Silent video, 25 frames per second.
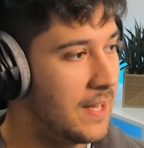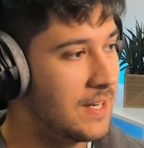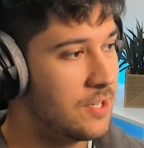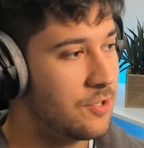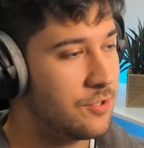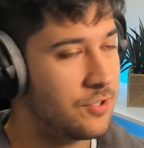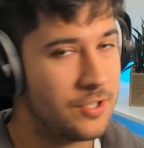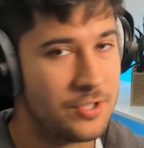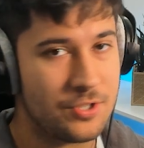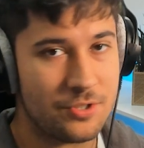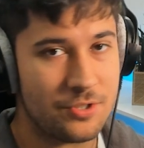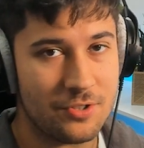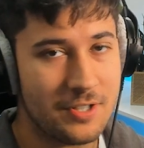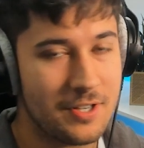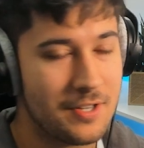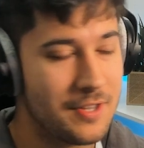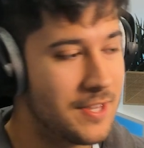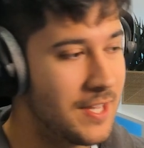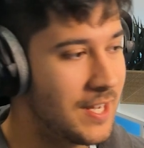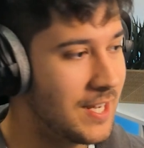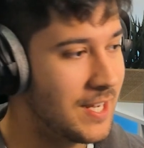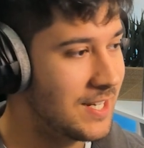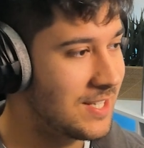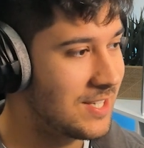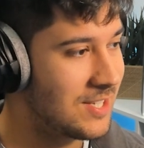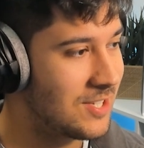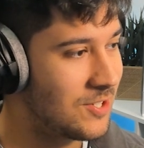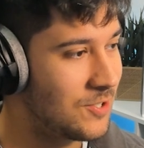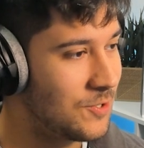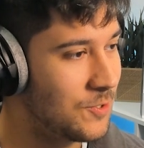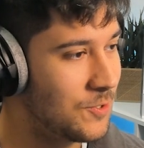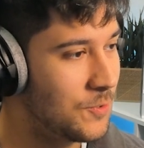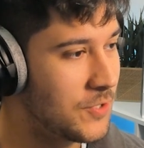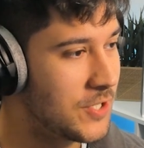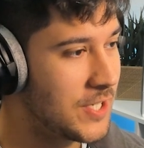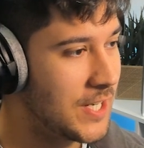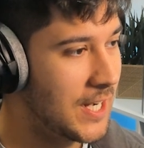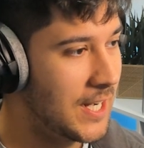Crush or anything
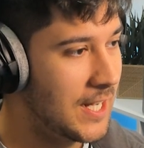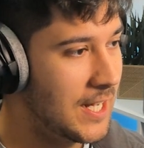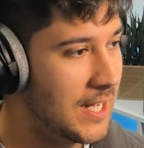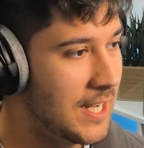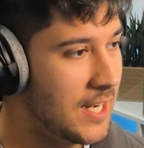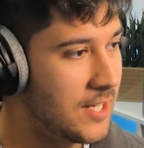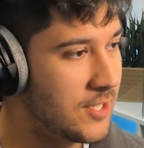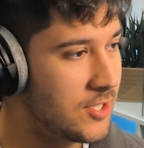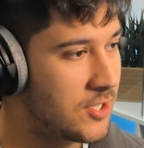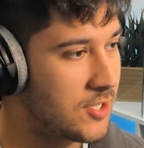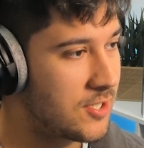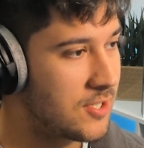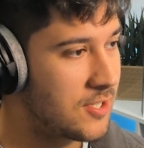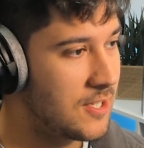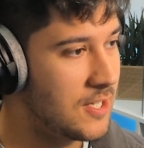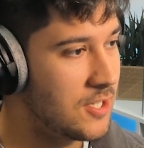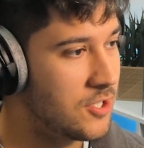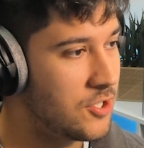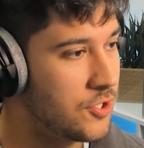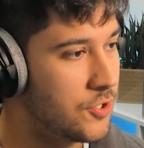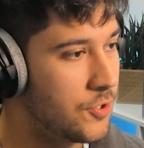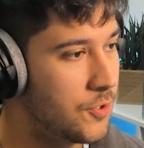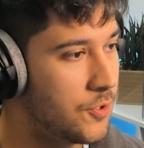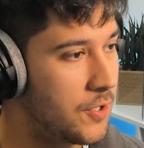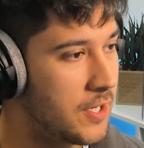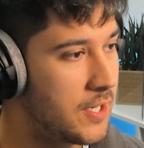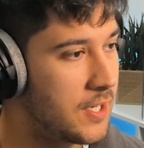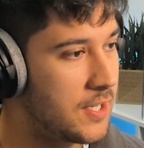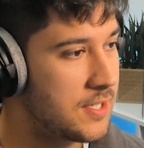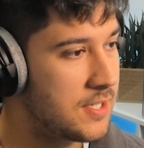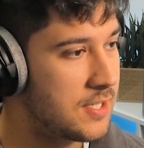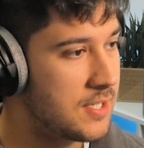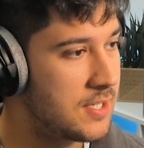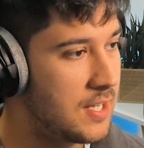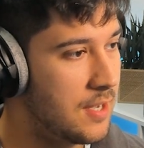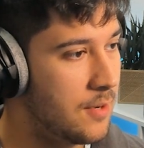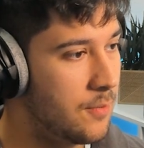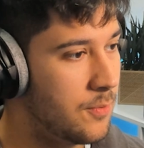installed. It's just these shortcuts
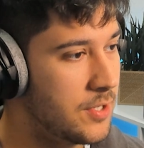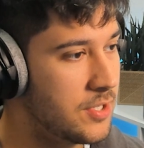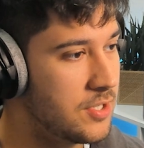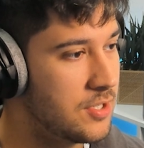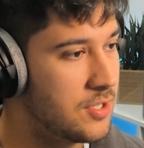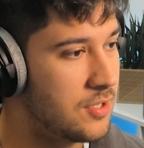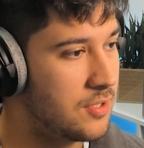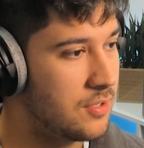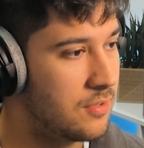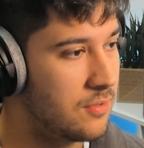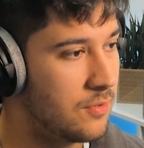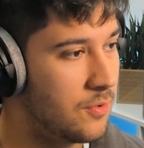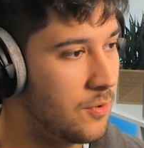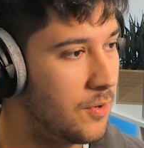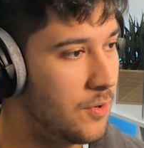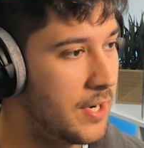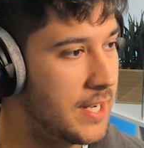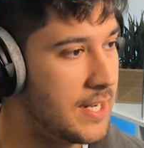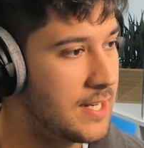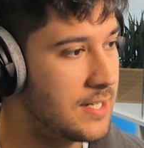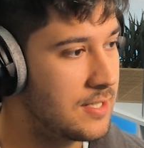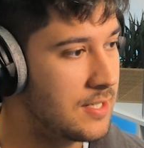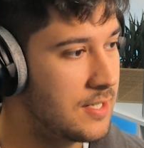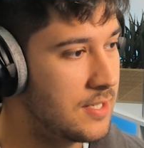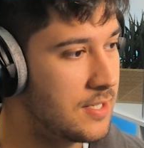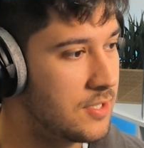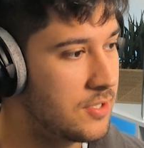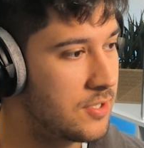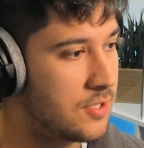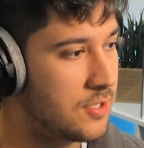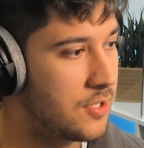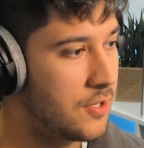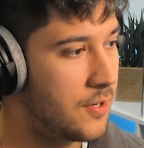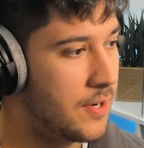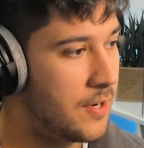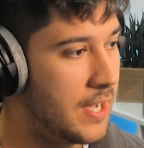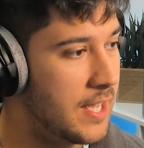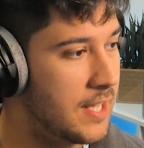here, which you can quite easily just go
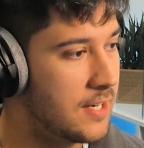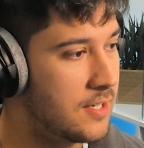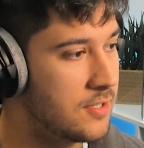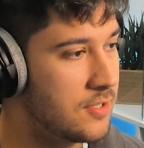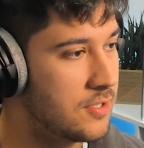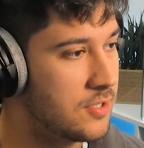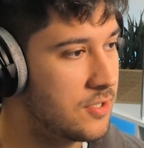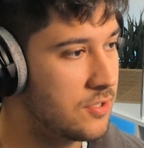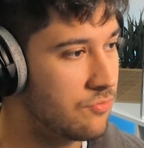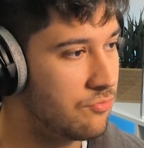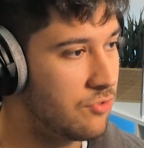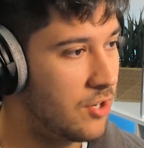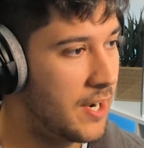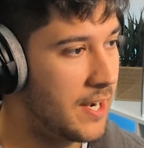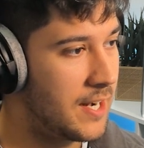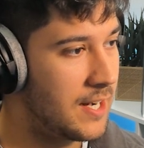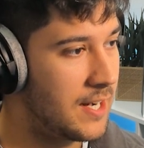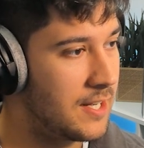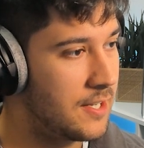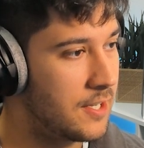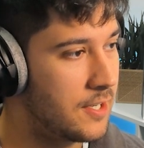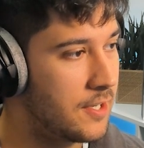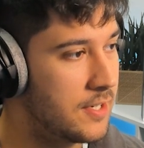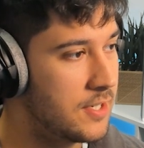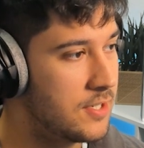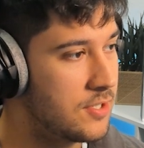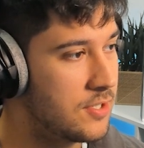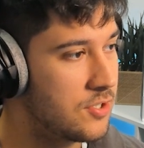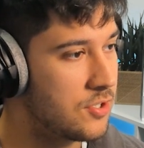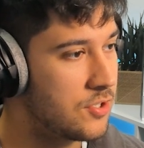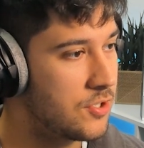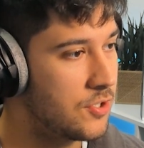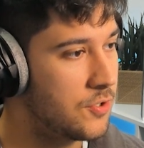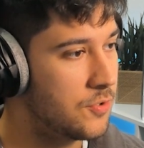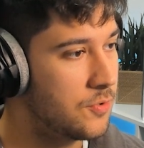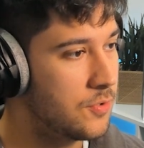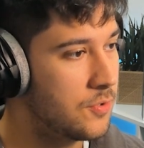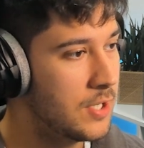ahead and just right click on
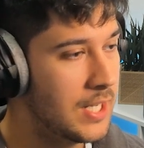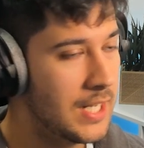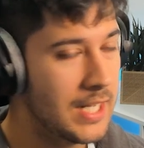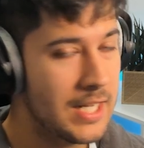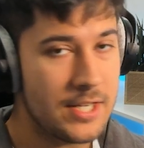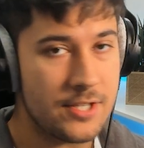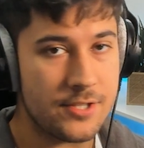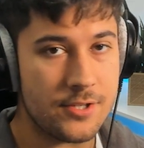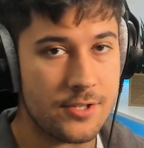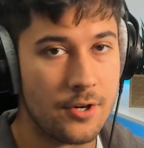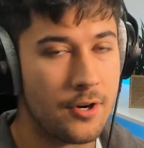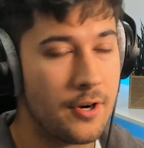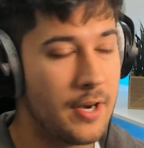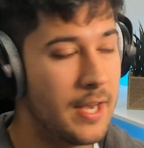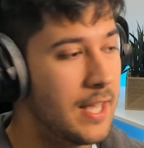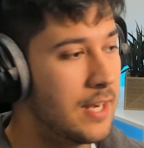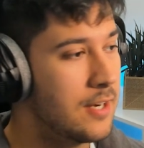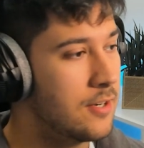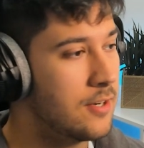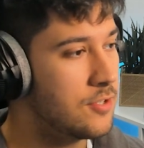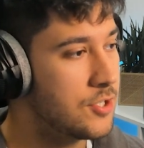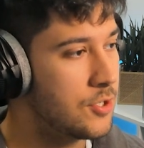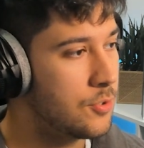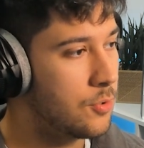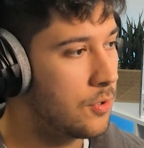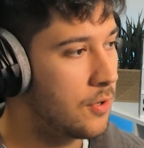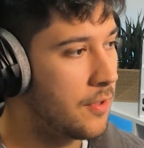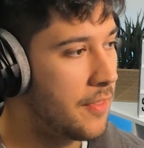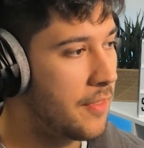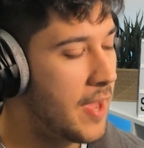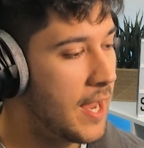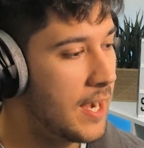install. So I'll go ahead and do all of that